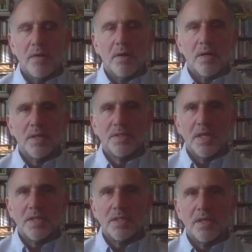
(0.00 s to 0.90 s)

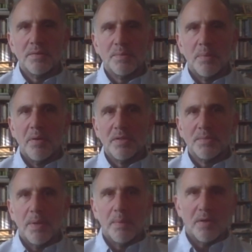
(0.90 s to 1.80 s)
Organization that was
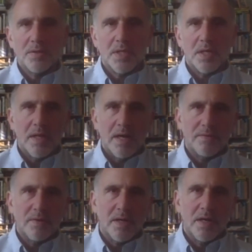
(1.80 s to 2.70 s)
proposed by both South
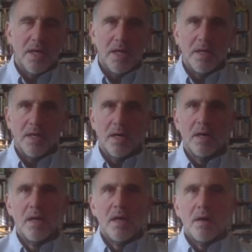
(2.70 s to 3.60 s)
Africa and
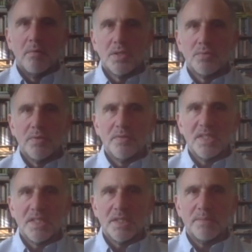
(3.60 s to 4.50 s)
India, which would have
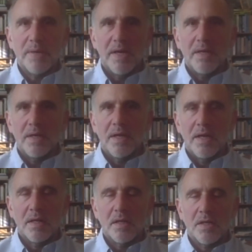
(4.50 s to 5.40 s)
suspended
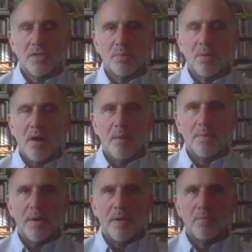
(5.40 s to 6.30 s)
intellectual
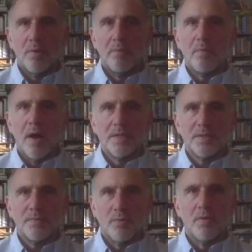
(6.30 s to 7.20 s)
property
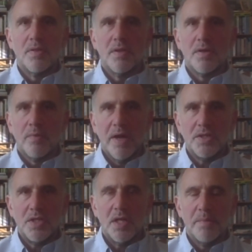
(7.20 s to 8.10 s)
rights for the
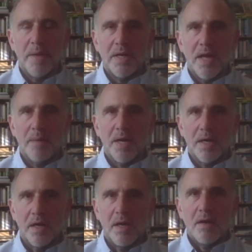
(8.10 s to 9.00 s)
duration of the
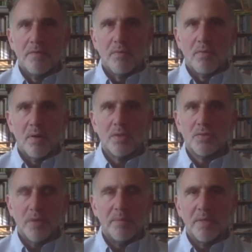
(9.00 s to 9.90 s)
pandemic for
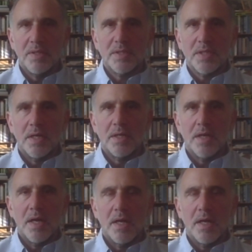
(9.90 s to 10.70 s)
treatments and